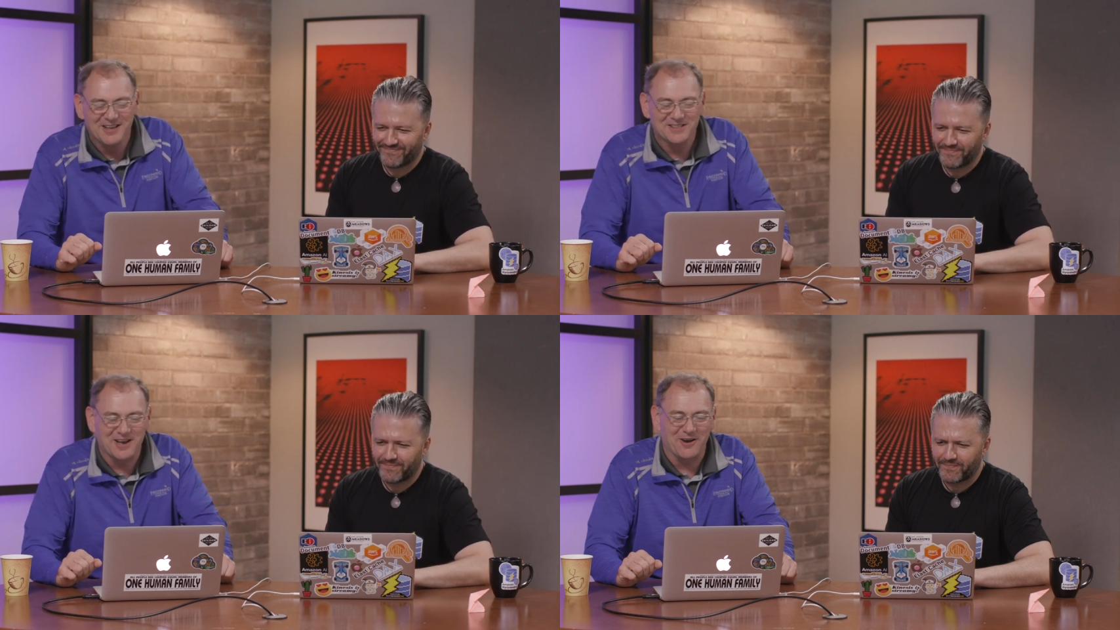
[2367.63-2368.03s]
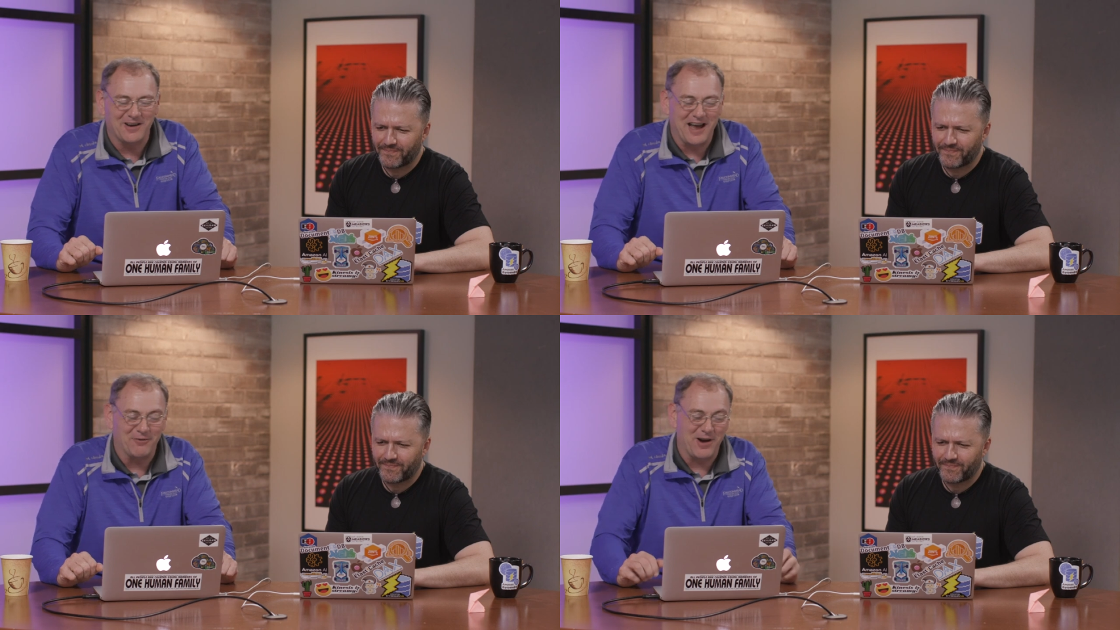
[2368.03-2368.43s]
Speaker 1: so
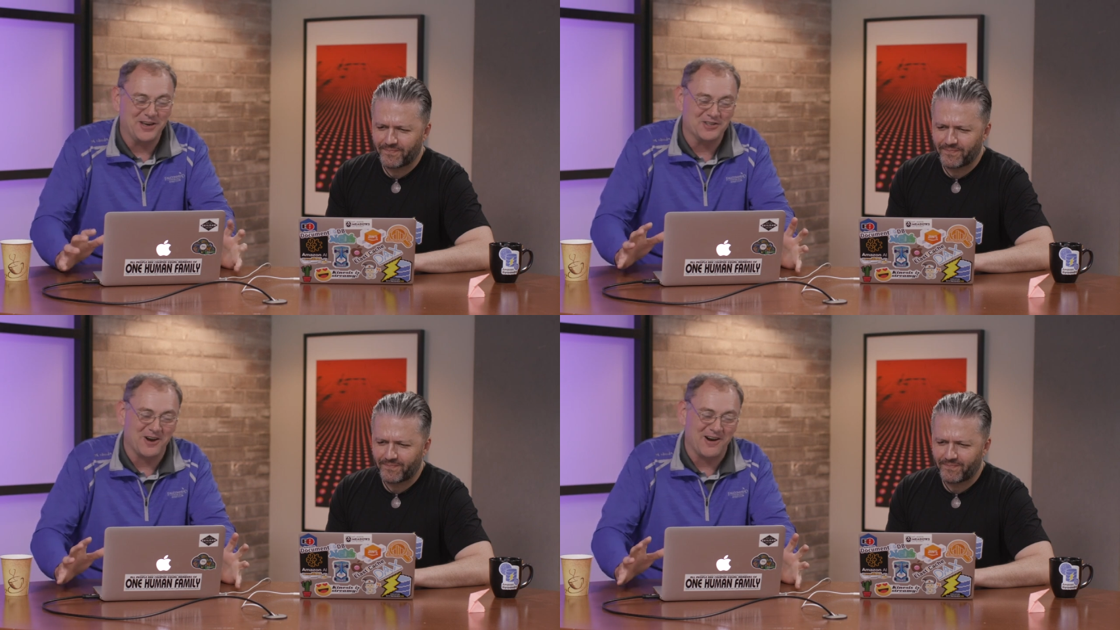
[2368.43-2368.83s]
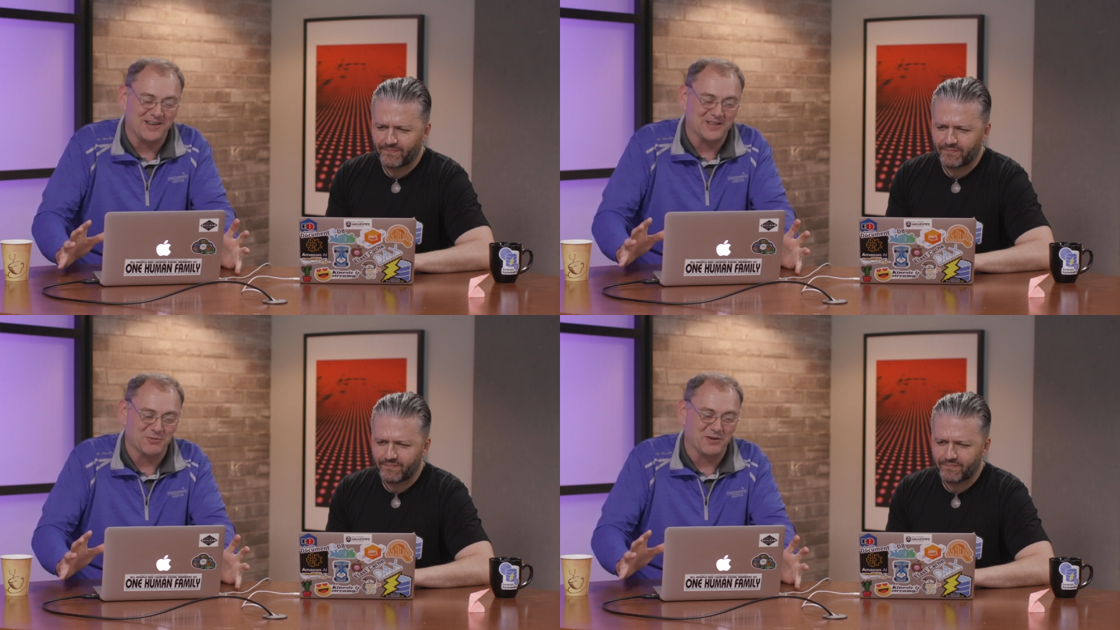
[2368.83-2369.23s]
uh, write
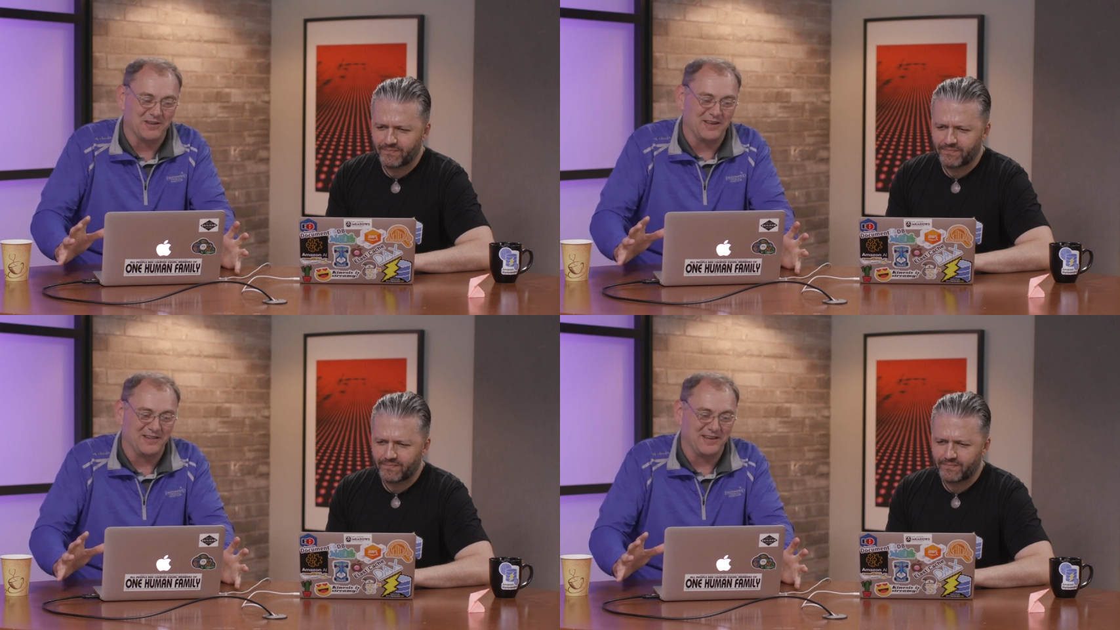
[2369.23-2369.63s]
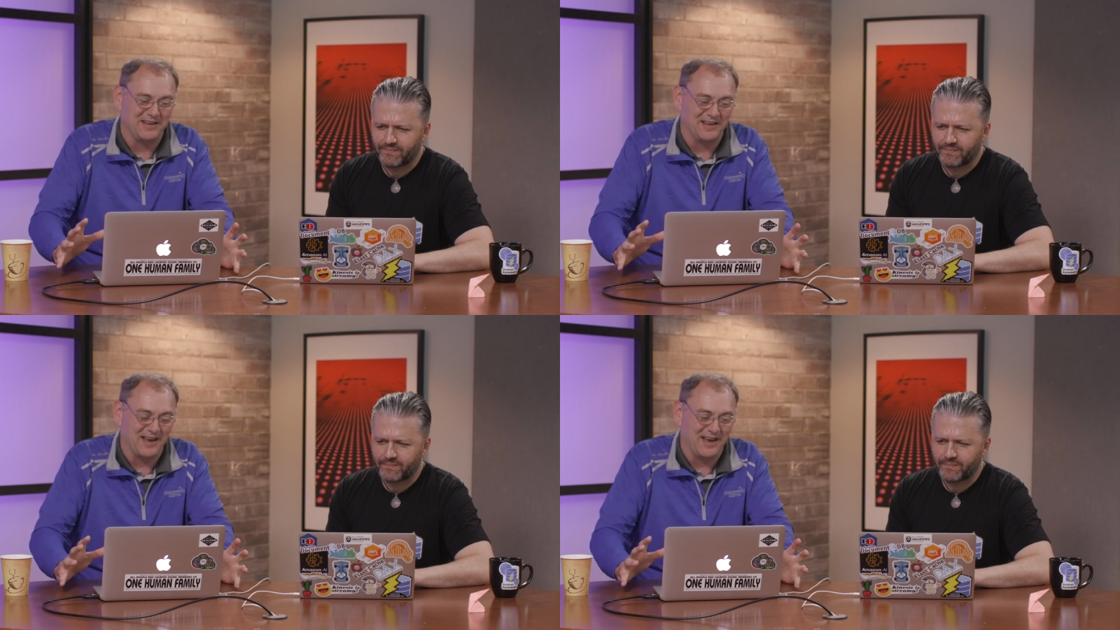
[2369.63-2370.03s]
sharding is really
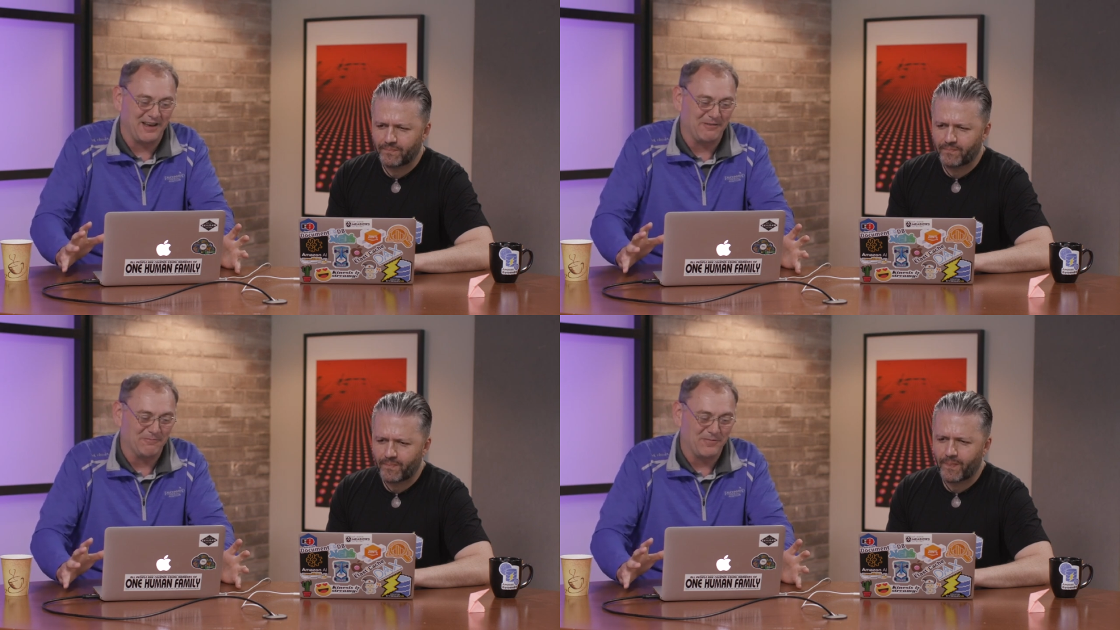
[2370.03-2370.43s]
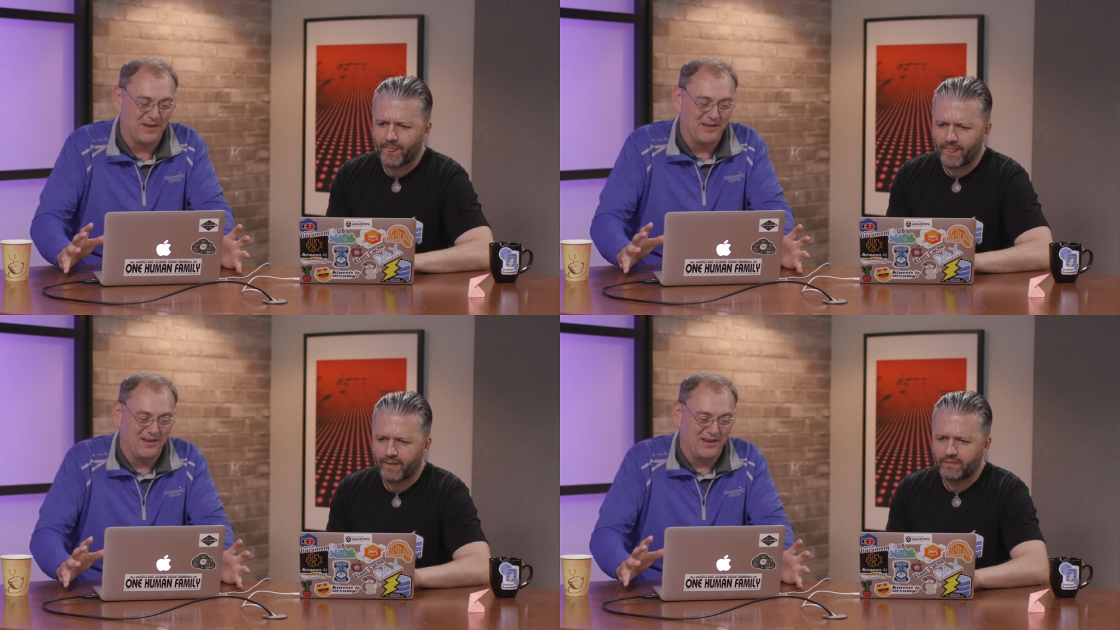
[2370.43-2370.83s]
the um,
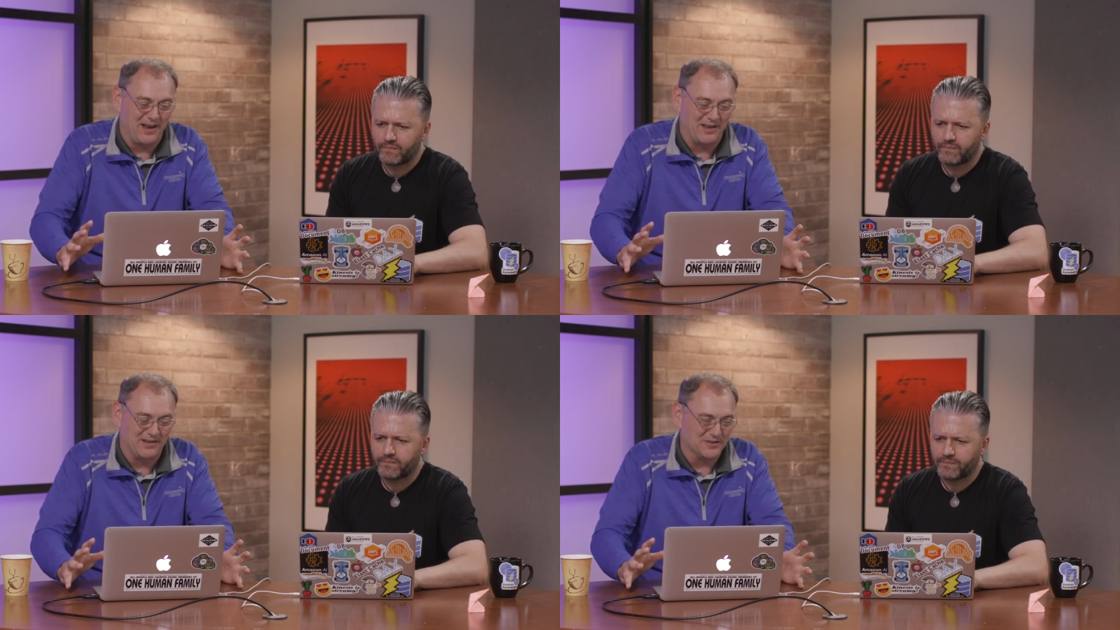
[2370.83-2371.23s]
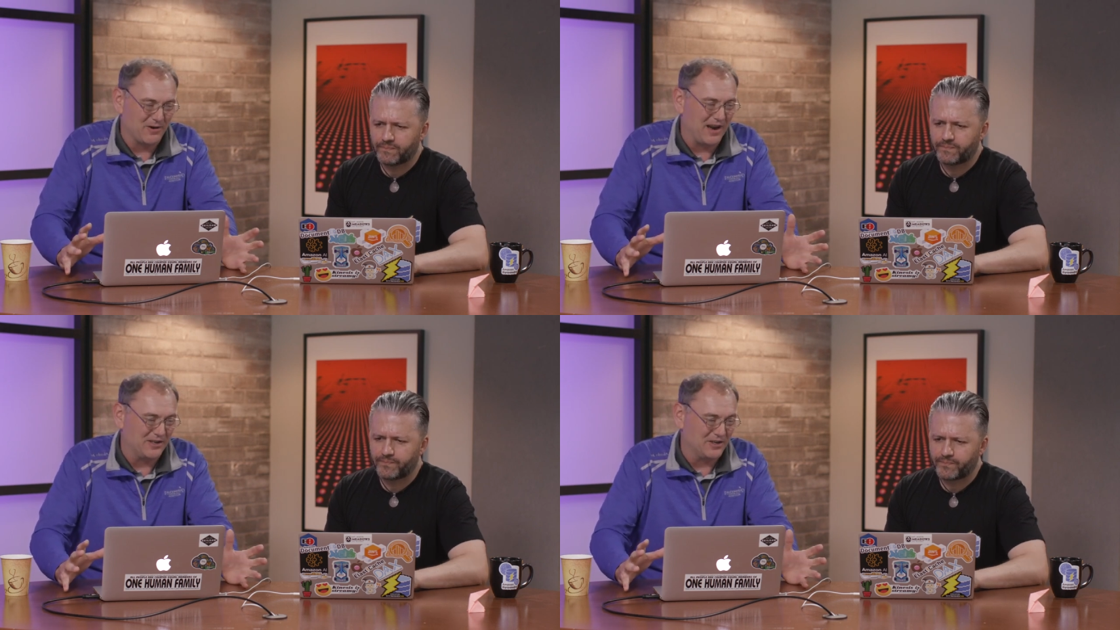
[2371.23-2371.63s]
uh, the
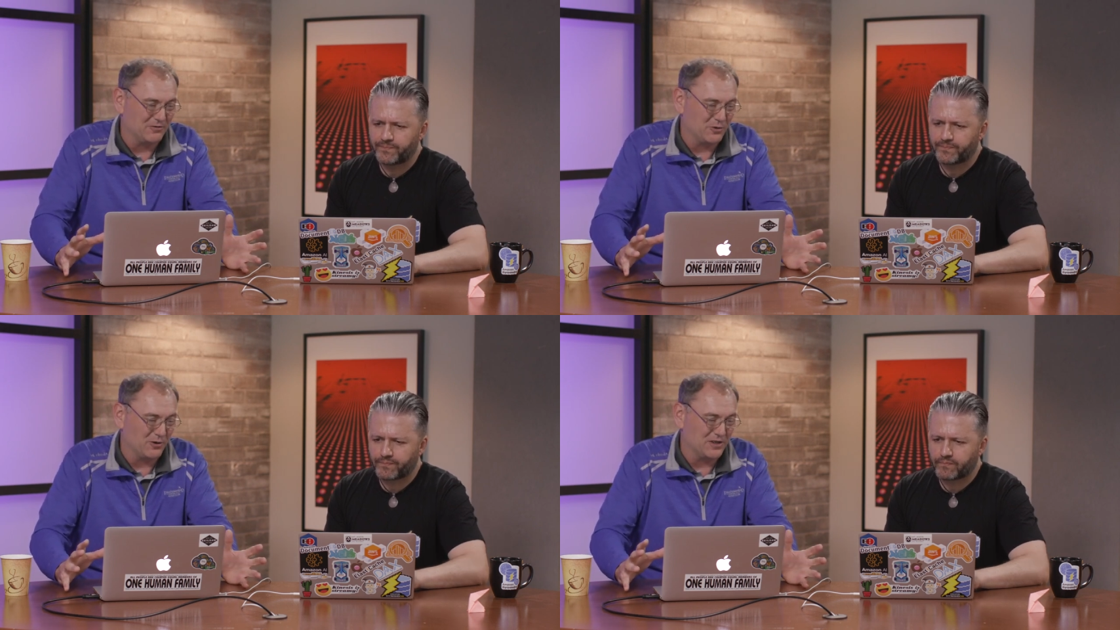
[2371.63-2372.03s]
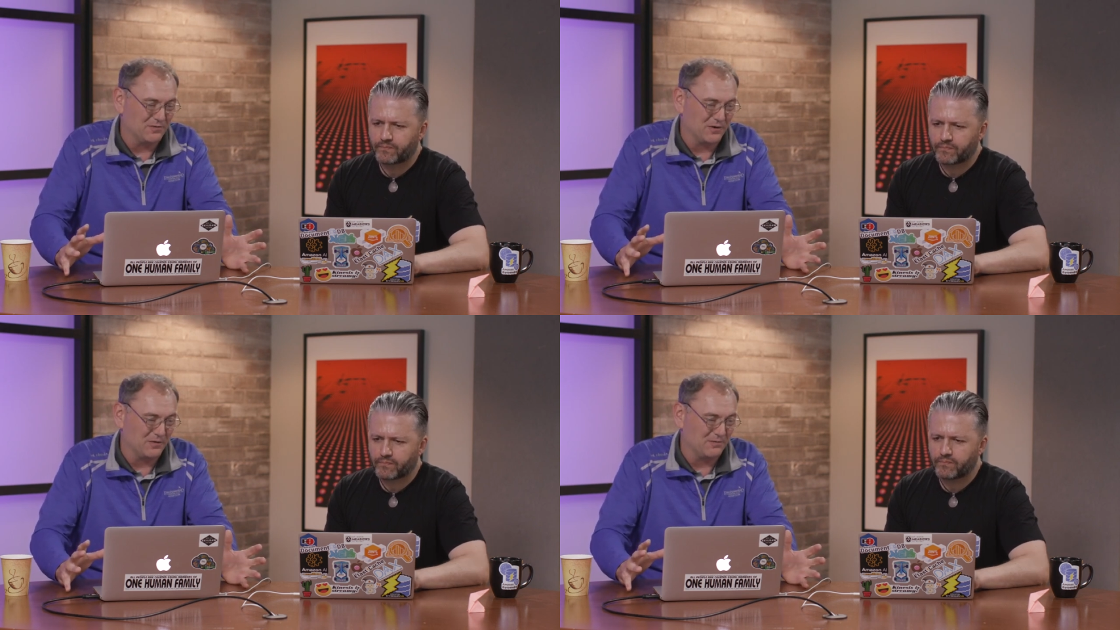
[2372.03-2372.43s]
strategy of choice
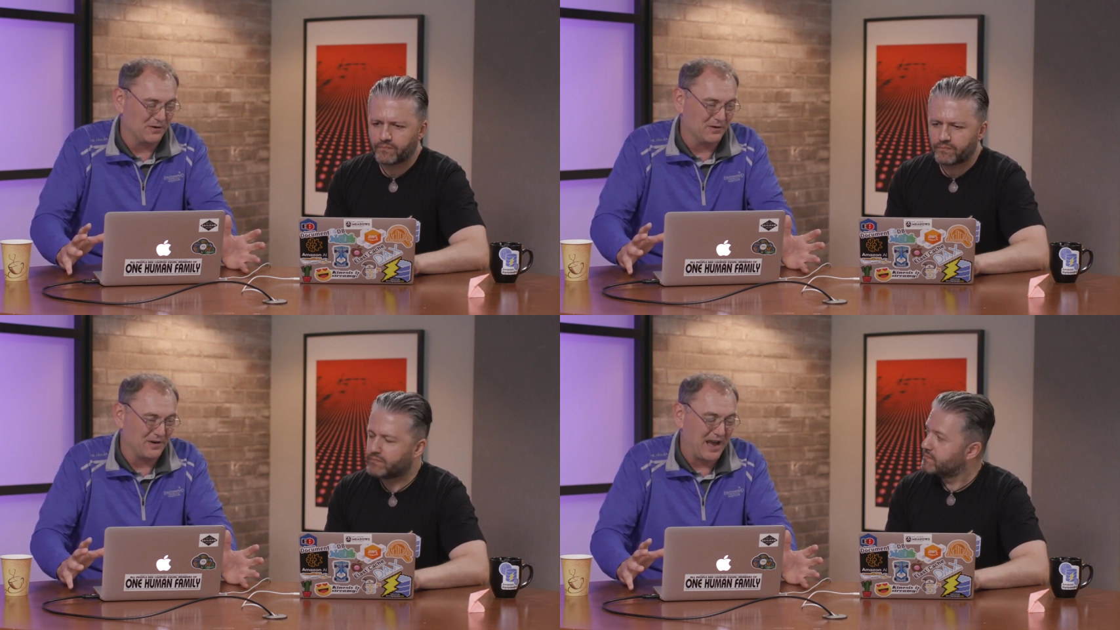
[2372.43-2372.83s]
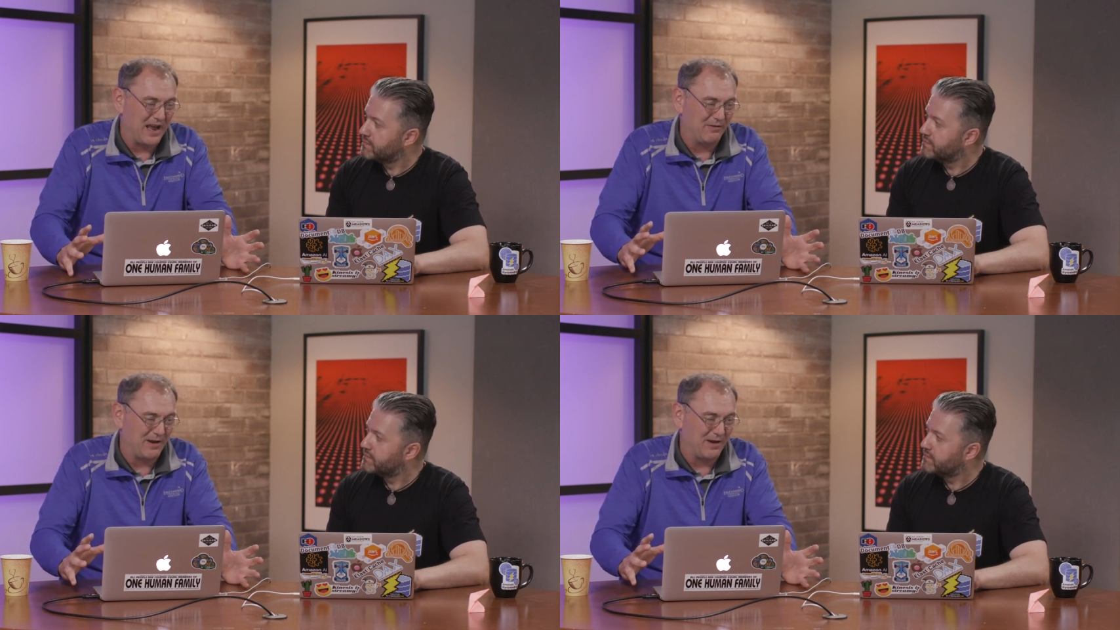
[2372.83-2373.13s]
for for high